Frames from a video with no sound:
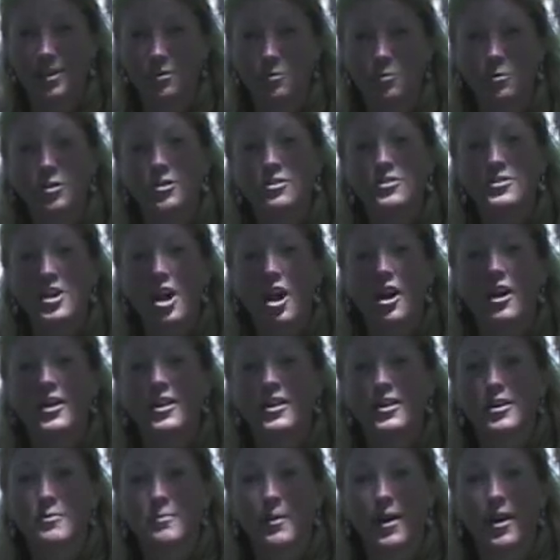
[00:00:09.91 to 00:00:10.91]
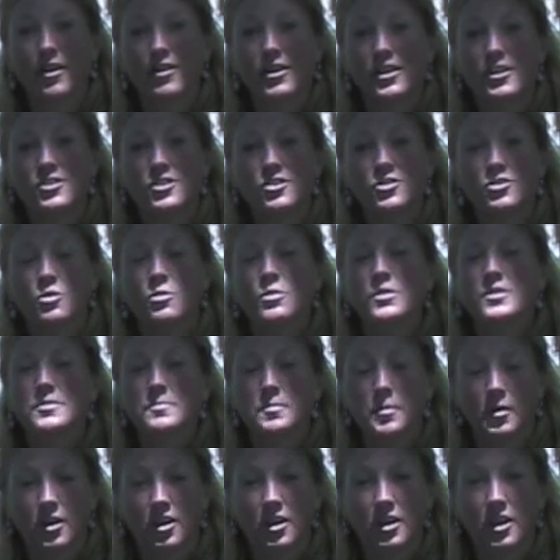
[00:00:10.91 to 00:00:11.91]
and we're talking about his newest
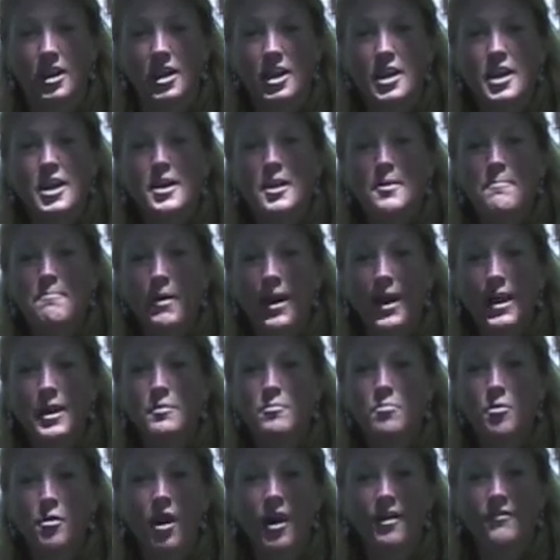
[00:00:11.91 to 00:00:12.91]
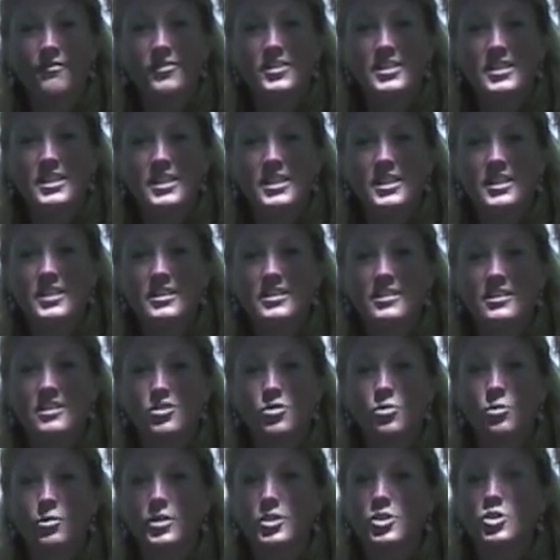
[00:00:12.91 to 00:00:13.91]
book, Mayan Prophecies,
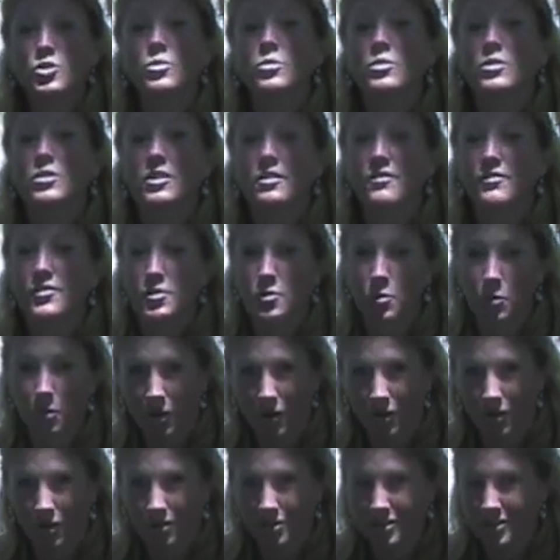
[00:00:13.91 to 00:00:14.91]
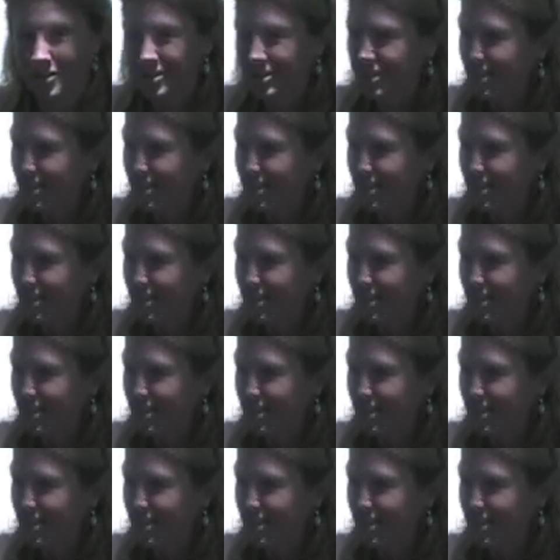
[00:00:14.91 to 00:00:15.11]
The Renewal of the World.